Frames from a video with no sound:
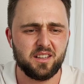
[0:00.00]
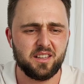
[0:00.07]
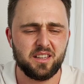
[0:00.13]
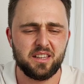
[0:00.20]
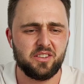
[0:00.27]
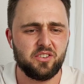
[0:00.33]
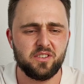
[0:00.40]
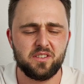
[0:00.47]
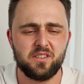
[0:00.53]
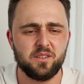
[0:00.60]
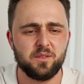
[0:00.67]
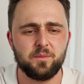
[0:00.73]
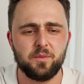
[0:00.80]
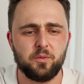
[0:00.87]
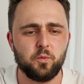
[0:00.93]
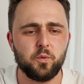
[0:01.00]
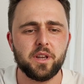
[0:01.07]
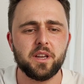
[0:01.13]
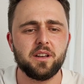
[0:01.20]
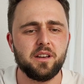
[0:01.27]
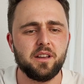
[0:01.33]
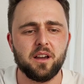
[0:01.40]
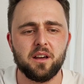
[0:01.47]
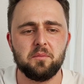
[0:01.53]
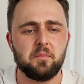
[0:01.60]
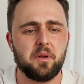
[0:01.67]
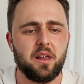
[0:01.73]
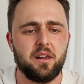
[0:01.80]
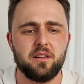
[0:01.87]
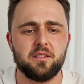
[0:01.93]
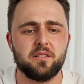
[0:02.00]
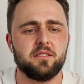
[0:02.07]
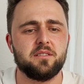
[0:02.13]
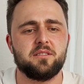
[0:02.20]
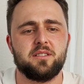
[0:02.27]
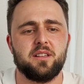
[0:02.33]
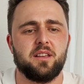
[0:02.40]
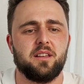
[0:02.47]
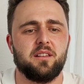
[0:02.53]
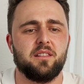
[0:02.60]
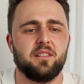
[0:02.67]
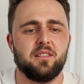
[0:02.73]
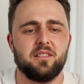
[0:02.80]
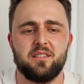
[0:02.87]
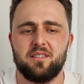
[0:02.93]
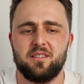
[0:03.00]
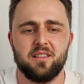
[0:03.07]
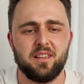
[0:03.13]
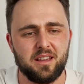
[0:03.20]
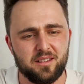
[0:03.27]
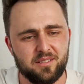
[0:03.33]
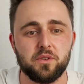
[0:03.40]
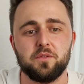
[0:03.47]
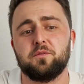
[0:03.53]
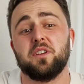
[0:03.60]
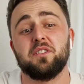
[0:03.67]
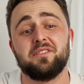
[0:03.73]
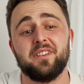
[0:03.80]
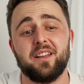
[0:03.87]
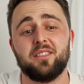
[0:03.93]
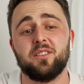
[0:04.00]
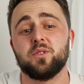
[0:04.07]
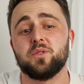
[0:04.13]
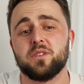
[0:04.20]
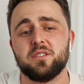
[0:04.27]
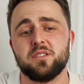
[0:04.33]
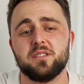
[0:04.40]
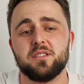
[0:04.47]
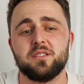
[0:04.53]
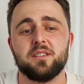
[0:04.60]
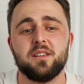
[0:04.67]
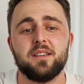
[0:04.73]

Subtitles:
It just seems weirdly unbalanced, and yeah. Fun fact though, this